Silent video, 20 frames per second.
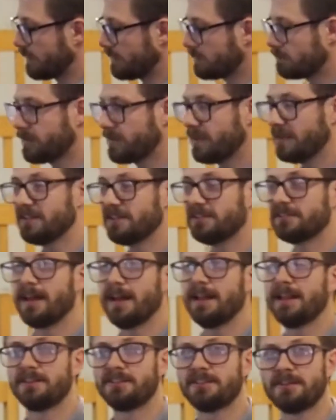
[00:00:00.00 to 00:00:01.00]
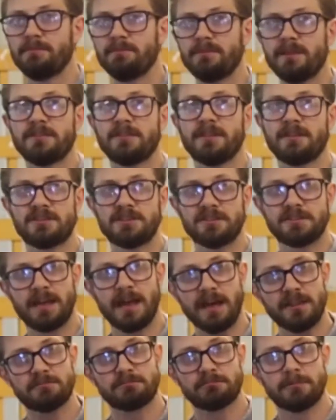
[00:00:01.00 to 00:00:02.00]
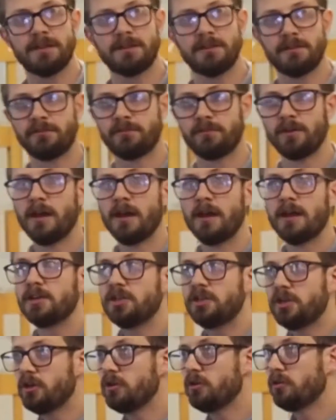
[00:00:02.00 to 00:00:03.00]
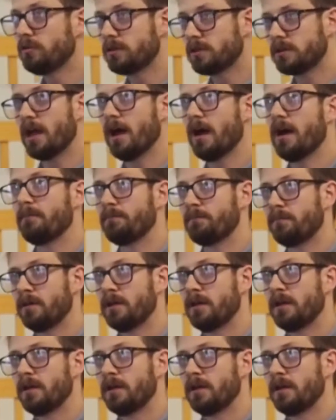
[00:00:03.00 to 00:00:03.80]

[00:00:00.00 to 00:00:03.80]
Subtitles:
within the cell. It's something that just gets rid of used up